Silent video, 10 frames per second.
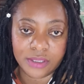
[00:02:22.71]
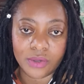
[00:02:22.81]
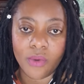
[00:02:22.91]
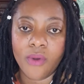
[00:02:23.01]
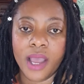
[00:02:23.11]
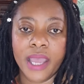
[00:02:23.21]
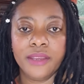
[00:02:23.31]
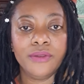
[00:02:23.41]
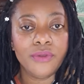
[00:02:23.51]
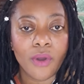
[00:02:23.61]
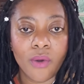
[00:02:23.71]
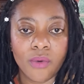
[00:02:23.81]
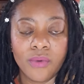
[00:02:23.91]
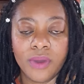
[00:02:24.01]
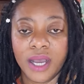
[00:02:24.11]
So I
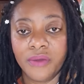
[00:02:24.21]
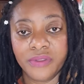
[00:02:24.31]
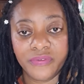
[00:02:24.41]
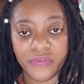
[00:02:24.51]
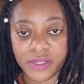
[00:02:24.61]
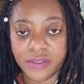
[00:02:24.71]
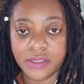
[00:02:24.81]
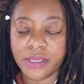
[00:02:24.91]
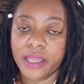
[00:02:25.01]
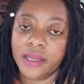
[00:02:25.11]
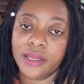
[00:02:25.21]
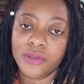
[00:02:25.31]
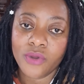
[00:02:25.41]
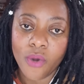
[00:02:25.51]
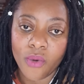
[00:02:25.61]
know how it feels and I
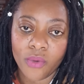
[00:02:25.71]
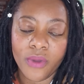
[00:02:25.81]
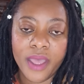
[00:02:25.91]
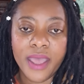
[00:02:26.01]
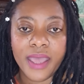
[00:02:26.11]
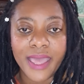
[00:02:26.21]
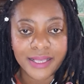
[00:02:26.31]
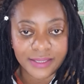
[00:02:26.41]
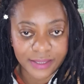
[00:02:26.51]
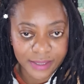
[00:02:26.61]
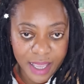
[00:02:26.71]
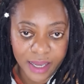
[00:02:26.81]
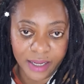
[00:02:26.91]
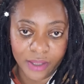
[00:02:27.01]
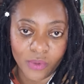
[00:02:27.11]
know
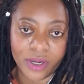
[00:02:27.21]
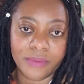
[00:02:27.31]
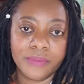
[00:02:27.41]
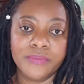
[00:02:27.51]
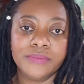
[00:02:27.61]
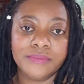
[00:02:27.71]
exactly what I'm